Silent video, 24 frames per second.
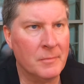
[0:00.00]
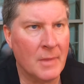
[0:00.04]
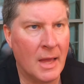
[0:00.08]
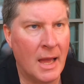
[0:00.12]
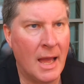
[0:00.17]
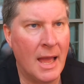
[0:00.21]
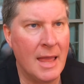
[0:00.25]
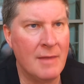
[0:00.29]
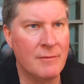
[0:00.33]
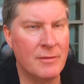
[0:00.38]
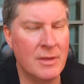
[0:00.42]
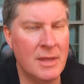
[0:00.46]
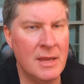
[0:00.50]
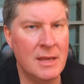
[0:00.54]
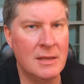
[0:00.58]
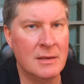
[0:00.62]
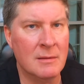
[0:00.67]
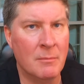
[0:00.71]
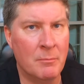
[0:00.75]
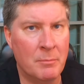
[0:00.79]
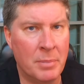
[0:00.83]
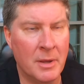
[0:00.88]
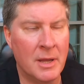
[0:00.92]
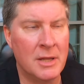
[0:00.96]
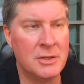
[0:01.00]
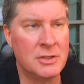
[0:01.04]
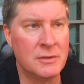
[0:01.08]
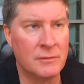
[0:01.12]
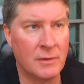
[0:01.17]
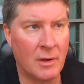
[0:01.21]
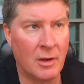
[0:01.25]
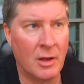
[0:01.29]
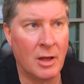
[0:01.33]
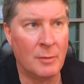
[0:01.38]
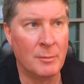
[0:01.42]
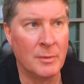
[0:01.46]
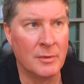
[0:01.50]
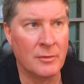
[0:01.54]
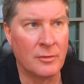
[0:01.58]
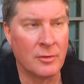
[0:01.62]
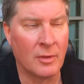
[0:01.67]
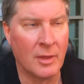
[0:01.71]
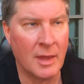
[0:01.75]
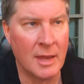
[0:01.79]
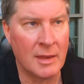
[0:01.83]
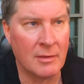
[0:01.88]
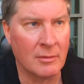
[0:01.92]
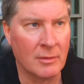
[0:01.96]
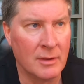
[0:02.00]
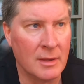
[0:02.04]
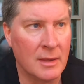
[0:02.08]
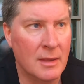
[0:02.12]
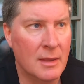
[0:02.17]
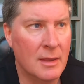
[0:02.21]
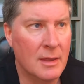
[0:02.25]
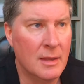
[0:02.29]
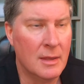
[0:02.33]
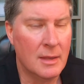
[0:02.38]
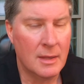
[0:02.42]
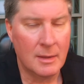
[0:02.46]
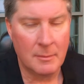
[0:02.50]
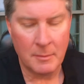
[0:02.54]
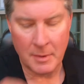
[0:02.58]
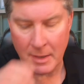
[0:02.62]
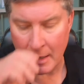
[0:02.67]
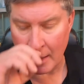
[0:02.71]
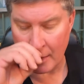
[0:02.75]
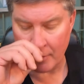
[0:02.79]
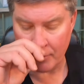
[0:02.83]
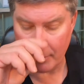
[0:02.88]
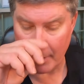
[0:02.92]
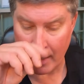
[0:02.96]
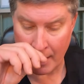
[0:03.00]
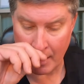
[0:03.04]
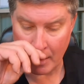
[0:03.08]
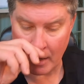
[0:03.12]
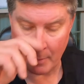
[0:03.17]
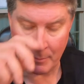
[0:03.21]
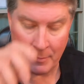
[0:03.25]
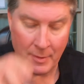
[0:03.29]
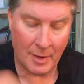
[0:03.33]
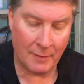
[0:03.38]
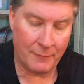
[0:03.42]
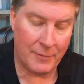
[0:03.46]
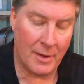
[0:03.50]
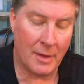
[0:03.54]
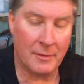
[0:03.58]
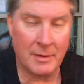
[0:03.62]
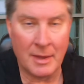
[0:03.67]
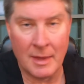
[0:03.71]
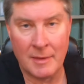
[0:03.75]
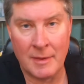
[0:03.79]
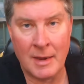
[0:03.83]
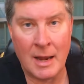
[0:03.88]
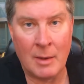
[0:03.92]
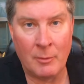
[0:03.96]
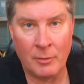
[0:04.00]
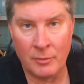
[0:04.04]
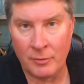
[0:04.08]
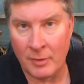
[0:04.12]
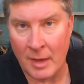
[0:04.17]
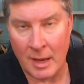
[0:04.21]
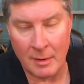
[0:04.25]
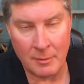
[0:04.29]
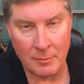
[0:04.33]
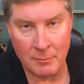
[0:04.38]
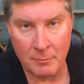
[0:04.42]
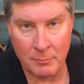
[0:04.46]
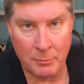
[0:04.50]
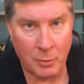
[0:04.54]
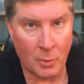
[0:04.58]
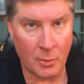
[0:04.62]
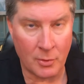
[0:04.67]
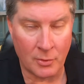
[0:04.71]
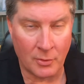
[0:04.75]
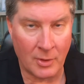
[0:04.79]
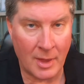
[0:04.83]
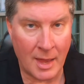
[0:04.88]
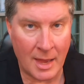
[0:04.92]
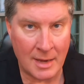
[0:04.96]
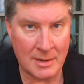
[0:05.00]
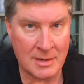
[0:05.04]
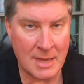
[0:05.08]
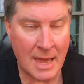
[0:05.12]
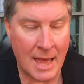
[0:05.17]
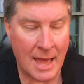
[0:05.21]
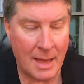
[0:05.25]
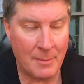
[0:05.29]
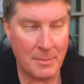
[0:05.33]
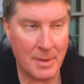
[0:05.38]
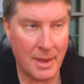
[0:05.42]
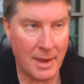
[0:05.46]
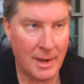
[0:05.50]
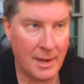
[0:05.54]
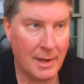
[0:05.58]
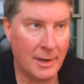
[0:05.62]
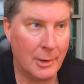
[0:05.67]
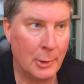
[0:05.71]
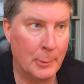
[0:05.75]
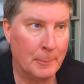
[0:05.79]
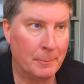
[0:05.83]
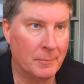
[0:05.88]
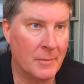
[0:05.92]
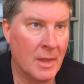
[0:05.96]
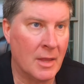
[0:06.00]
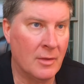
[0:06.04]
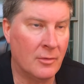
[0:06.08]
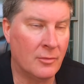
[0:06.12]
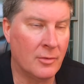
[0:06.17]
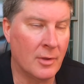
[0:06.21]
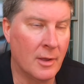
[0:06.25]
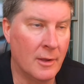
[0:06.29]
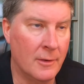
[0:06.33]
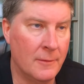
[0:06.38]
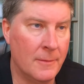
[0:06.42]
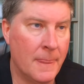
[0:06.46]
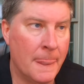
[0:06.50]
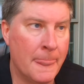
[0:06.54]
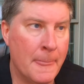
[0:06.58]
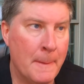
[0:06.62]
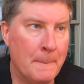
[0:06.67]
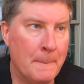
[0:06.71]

I have eaten a bunch of almonds lately because I found out that I was like borderline diabetic, and so